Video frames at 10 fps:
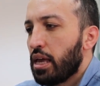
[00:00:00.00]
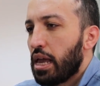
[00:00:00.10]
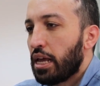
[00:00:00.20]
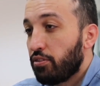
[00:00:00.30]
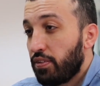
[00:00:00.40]

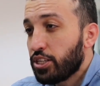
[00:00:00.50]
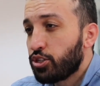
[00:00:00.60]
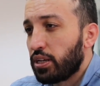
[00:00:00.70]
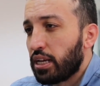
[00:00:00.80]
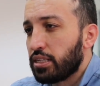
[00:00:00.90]
and
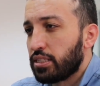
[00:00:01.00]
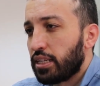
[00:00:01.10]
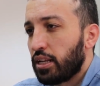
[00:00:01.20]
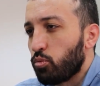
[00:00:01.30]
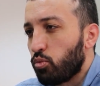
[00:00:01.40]
eventually
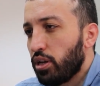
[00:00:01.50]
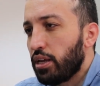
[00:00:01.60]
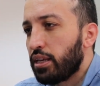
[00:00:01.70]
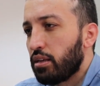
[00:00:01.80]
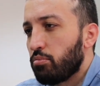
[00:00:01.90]
understand where
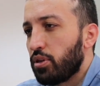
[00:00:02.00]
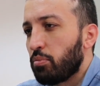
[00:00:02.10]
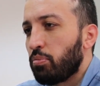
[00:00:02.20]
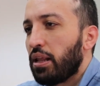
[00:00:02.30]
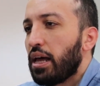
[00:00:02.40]
it can be
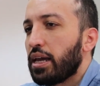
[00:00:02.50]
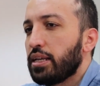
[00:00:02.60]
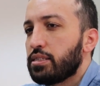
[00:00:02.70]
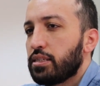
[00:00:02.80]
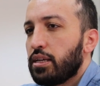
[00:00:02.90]

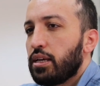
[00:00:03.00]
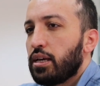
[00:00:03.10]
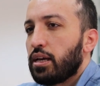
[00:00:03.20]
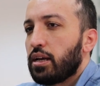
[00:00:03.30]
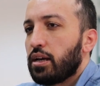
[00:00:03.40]
applied
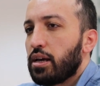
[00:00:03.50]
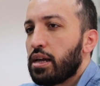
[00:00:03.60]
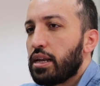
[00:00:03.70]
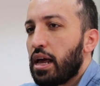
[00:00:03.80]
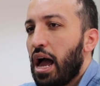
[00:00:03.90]

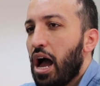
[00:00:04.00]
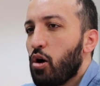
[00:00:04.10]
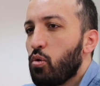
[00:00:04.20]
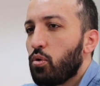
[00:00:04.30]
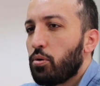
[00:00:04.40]
and
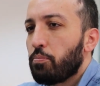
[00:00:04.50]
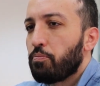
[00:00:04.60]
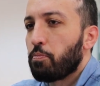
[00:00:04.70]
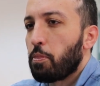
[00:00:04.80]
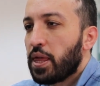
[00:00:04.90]
how
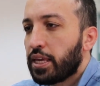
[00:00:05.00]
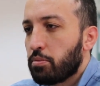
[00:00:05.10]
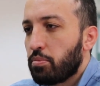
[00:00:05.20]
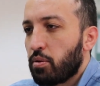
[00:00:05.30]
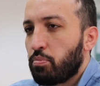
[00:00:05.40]
it
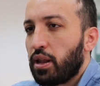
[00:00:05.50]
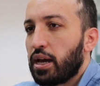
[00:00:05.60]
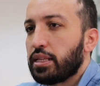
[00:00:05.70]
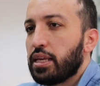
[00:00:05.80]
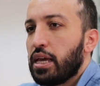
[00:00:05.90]
can be
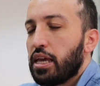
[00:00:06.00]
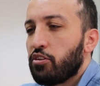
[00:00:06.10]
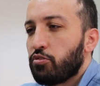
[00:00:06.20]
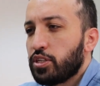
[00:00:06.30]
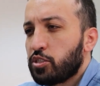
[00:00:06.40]
applied
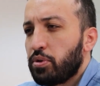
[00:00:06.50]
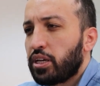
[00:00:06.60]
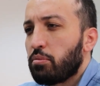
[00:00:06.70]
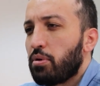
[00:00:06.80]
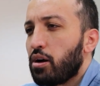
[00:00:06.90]
if we speak
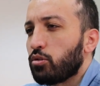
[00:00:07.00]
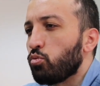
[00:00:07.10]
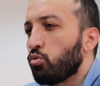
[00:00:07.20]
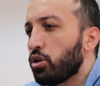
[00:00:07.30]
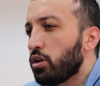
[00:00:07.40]
about
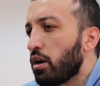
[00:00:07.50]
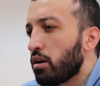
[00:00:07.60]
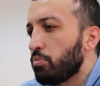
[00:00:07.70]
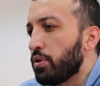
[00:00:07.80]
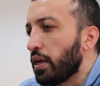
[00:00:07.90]
where
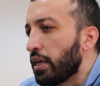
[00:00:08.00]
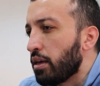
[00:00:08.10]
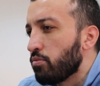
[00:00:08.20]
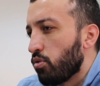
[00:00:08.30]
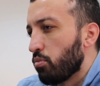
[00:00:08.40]
RPA
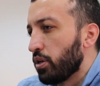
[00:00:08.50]
came from.